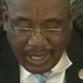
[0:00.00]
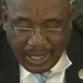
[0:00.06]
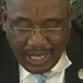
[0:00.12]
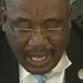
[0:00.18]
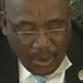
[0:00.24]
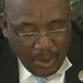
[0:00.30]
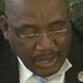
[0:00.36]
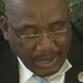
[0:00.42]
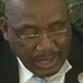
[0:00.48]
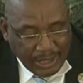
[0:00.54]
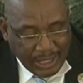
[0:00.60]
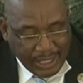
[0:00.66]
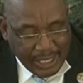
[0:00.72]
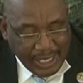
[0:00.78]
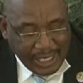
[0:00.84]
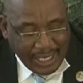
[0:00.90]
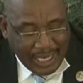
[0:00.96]
there was a
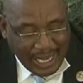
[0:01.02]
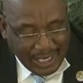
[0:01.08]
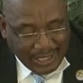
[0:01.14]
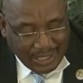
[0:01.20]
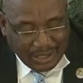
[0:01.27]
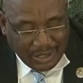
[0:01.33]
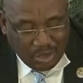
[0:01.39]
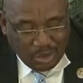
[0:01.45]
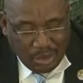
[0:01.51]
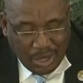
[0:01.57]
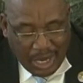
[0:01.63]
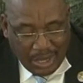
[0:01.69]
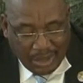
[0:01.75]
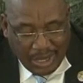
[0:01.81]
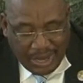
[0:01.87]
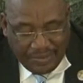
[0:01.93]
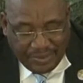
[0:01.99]
general reluctance
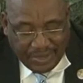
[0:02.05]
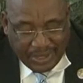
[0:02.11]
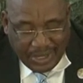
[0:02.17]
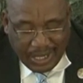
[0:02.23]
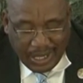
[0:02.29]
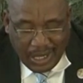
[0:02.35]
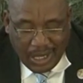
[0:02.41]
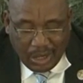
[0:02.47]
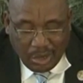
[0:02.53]
throughout Africa